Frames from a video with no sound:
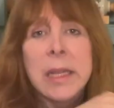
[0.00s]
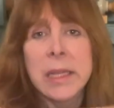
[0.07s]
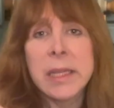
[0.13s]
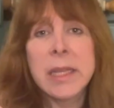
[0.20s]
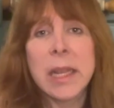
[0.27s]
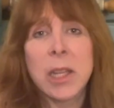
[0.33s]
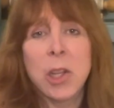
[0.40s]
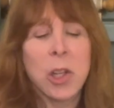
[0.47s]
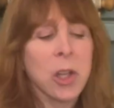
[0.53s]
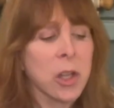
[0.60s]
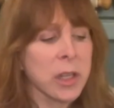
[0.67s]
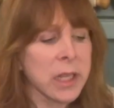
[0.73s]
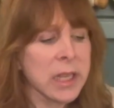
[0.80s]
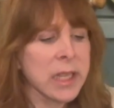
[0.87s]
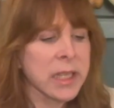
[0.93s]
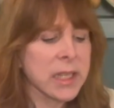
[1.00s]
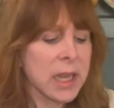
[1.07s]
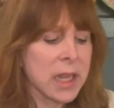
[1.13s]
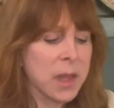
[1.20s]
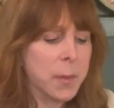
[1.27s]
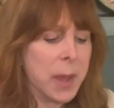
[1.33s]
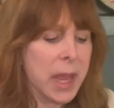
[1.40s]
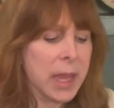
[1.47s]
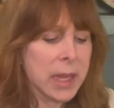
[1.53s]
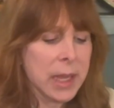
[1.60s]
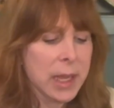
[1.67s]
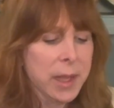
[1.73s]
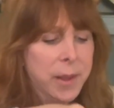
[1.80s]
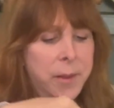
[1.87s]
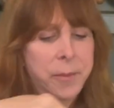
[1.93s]
Let's take a look on the inside of the bag.
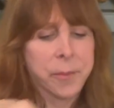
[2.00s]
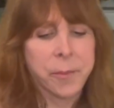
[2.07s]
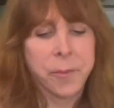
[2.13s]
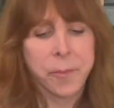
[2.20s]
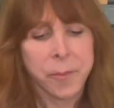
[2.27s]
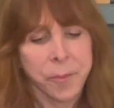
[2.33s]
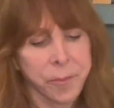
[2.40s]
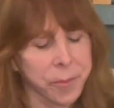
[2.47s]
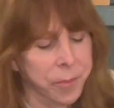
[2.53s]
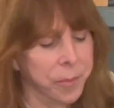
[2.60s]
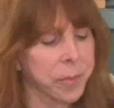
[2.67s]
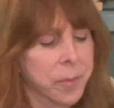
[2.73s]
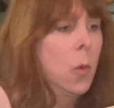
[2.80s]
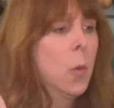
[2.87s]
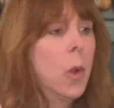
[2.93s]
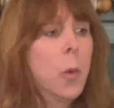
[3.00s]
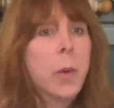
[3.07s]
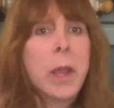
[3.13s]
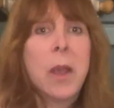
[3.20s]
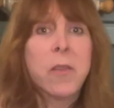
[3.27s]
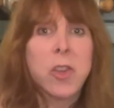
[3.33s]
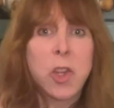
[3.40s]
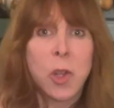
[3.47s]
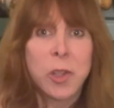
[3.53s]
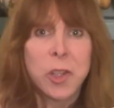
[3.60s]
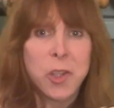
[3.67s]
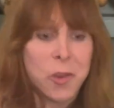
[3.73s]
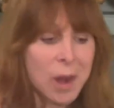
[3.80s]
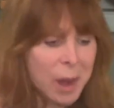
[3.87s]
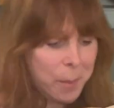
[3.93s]
Well, we have a shoulder
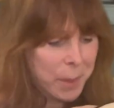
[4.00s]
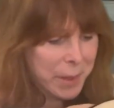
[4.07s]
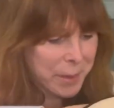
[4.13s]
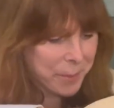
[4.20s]
strap.